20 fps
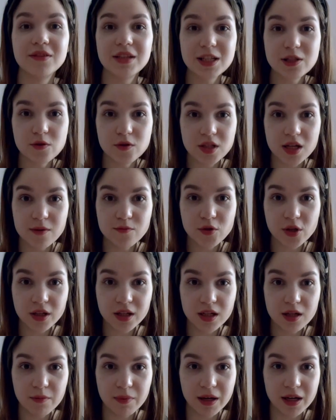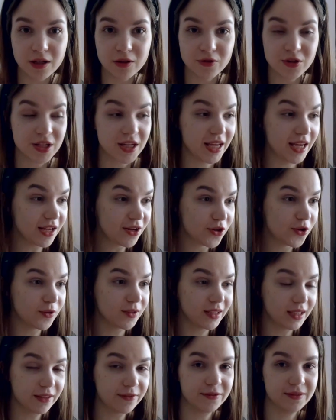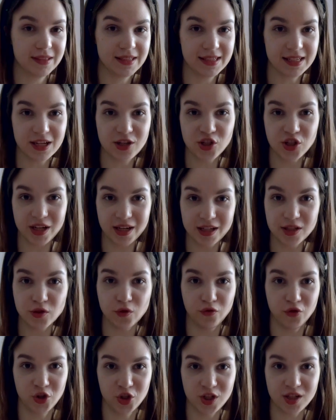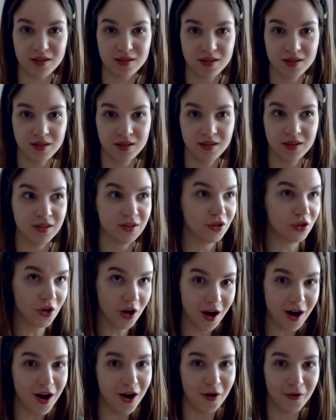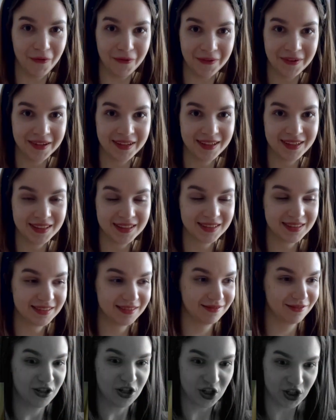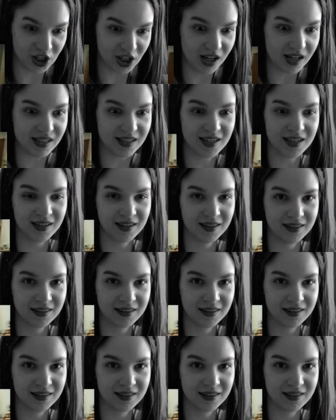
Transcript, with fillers: That's what I'm talking about. Can you live in such kind of shit? No! Shit.